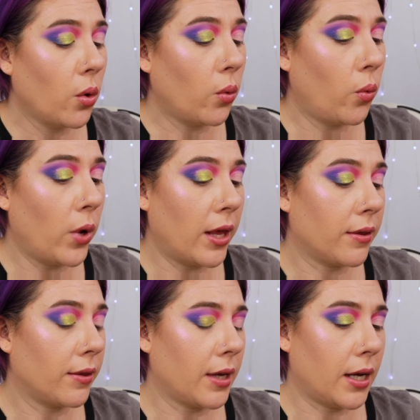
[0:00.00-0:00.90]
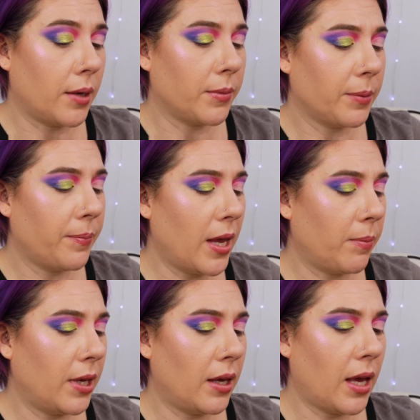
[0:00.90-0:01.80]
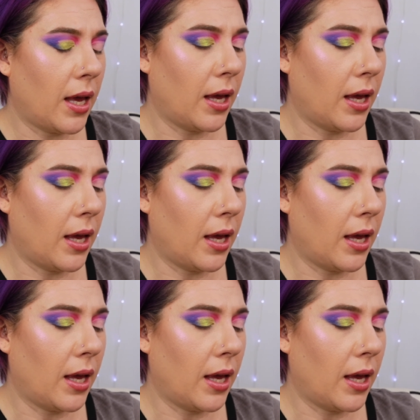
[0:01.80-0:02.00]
with maybe